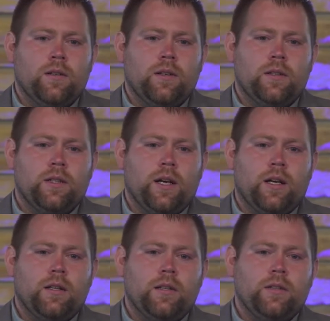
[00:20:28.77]
and she
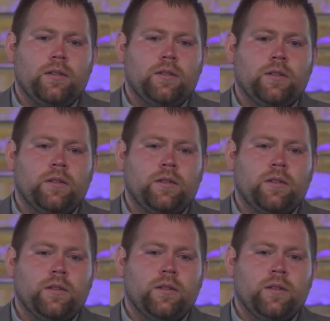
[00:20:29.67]
had Elise.
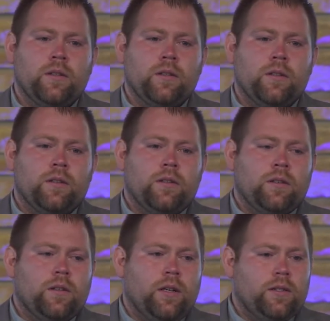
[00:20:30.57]

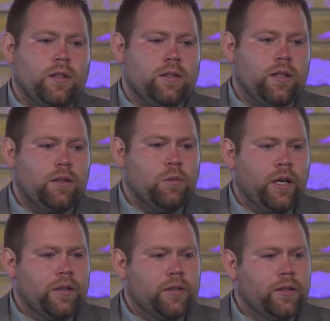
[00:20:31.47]
And she said,
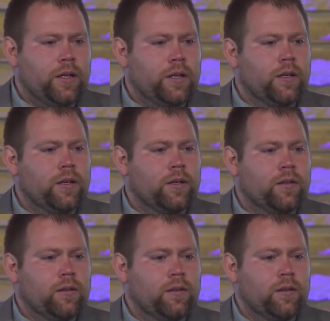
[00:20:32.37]
"Blake's sick."
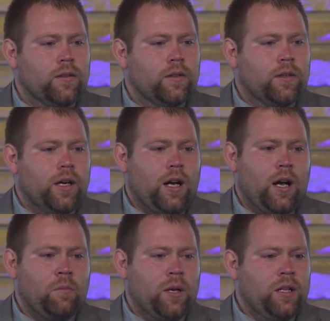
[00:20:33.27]
And I
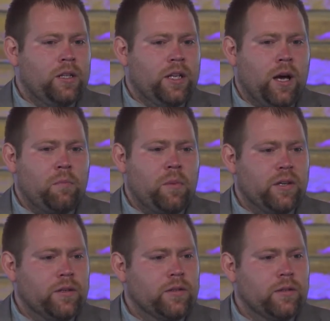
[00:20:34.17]
immediately got
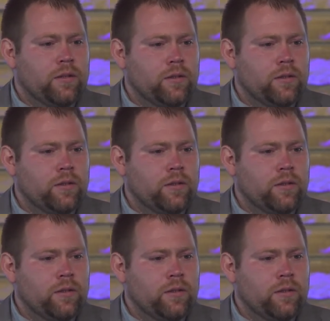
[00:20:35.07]
pissed.